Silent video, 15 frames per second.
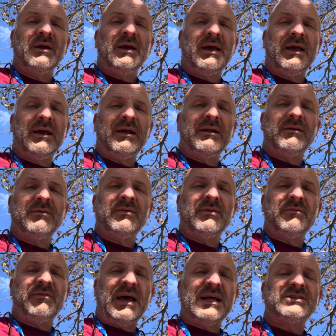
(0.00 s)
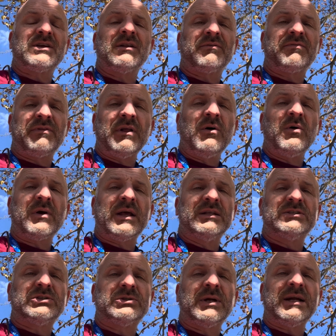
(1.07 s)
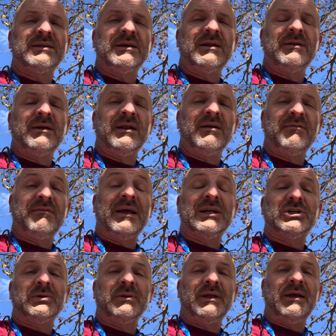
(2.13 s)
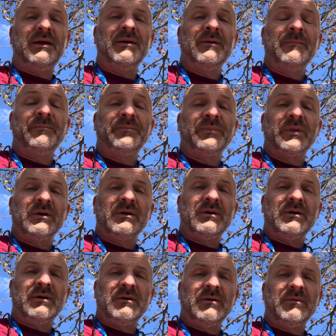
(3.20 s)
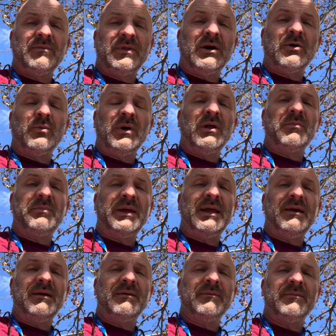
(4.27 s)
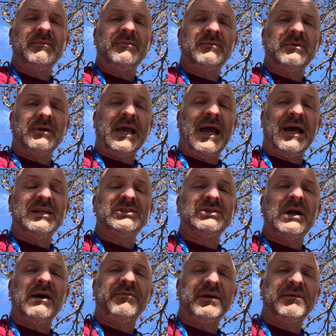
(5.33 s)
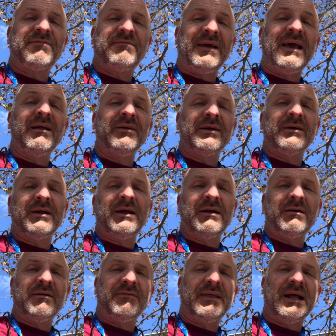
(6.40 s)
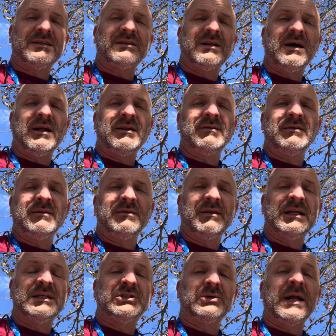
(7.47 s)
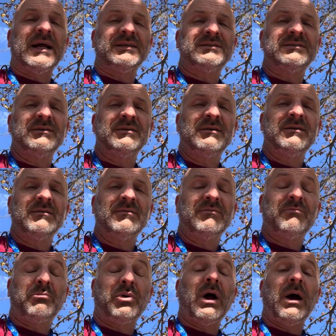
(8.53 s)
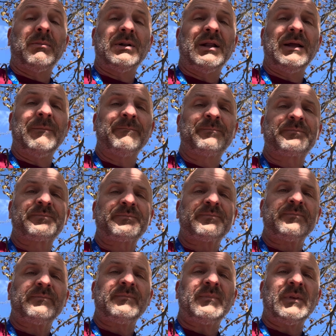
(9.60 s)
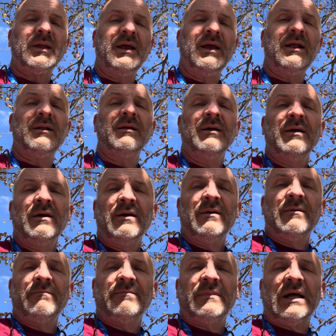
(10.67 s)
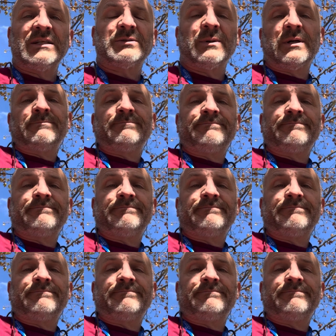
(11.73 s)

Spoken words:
and the vascular flow constricted, and eventually there will be a catastrophic failure here if that's not addressed promptly. And that's what